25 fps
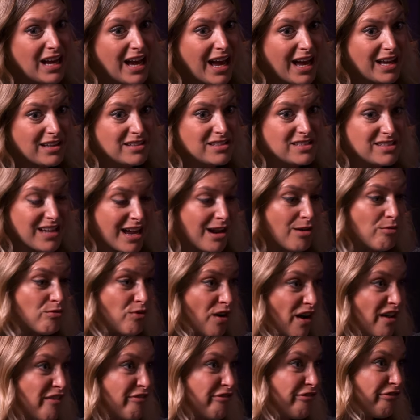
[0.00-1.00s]
and
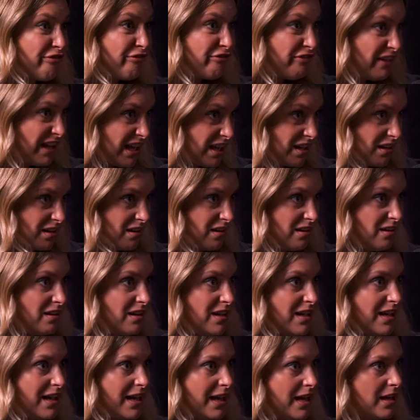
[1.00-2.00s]
downright fear
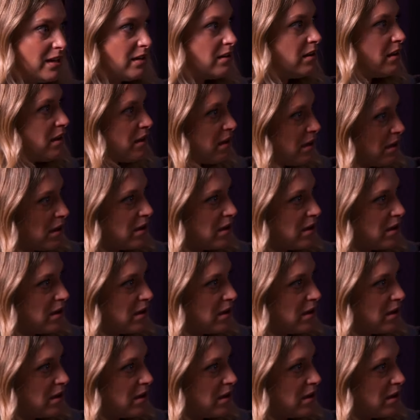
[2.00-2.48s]
in